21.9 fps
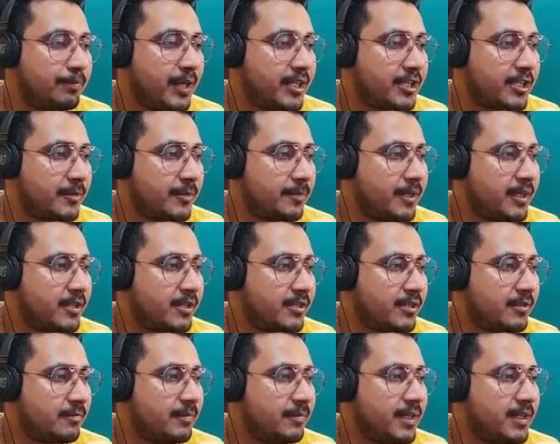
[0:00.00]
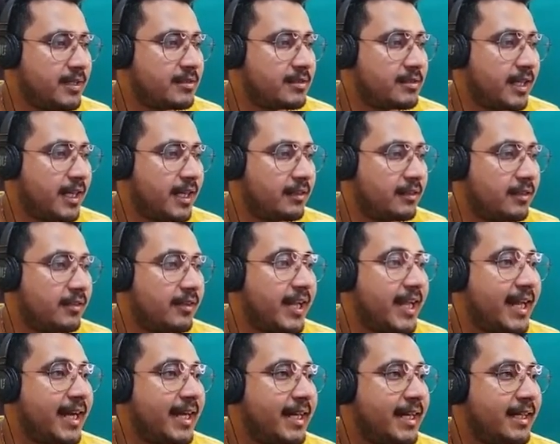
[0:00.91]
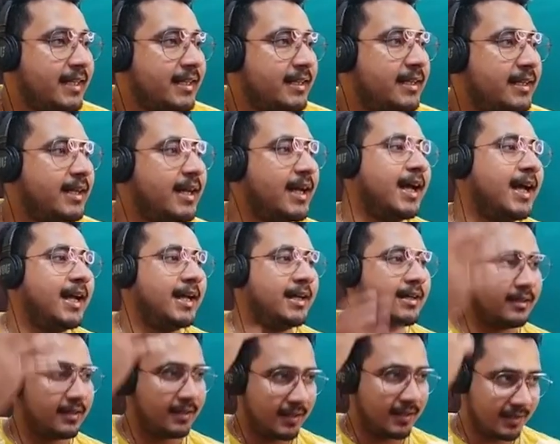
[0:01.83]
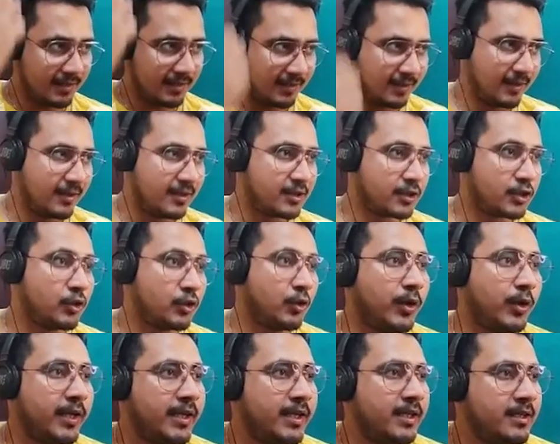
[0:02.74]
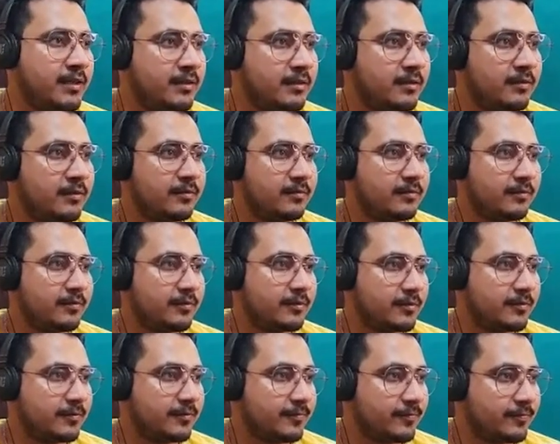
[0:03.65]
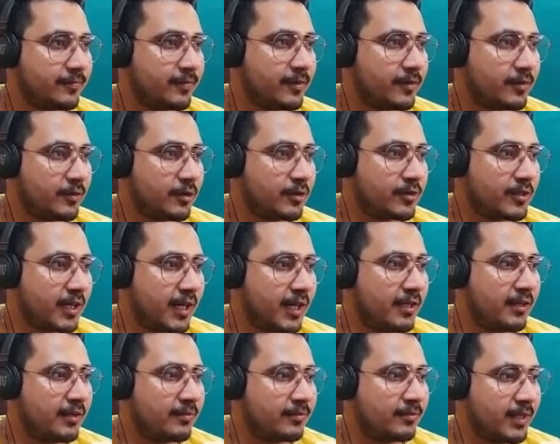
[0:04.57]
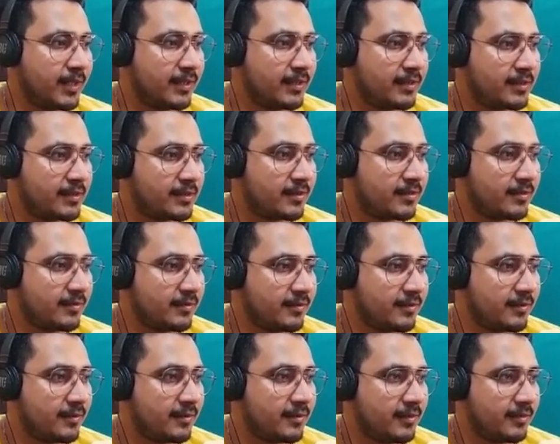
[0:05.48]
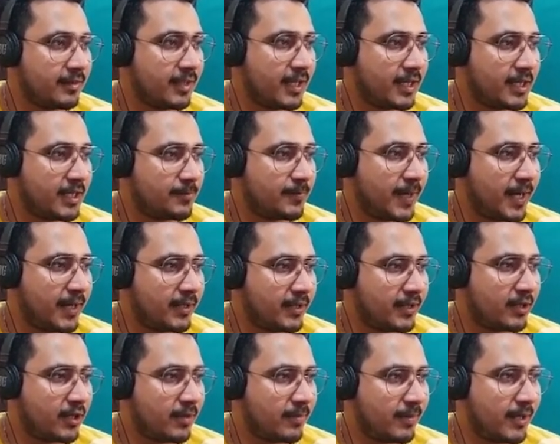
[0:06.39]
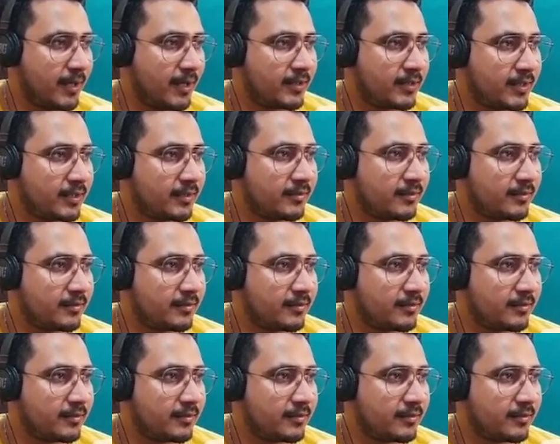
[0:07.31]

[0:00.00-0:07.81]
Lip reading: Precipitation means that raining and snowing, those kind of things. That is biotic or abiotic?